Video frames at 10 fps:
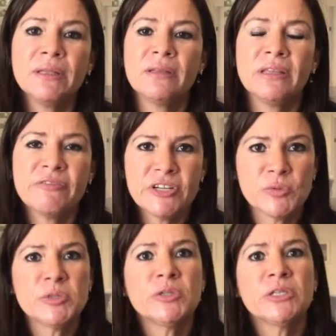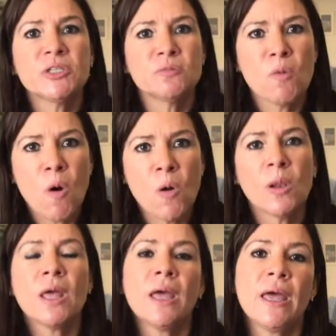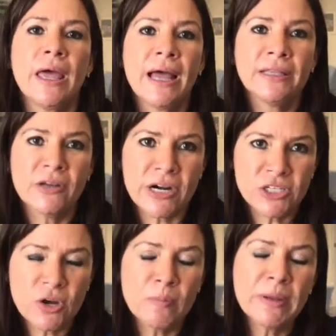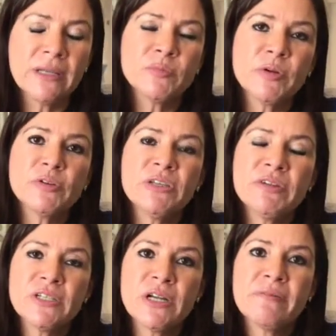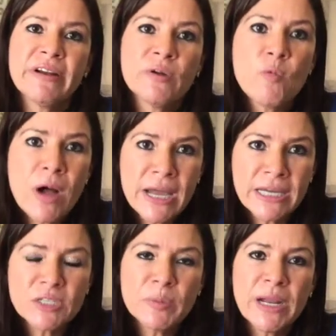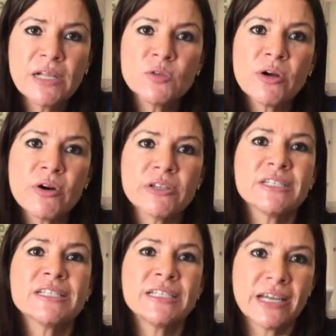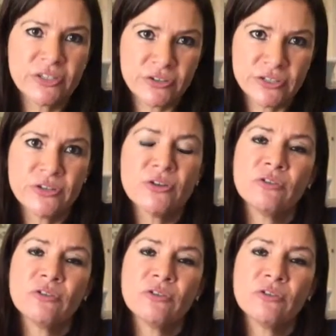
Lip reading: I mean, the difference between the small and the large companies' productivities are very wide, but also across sectors.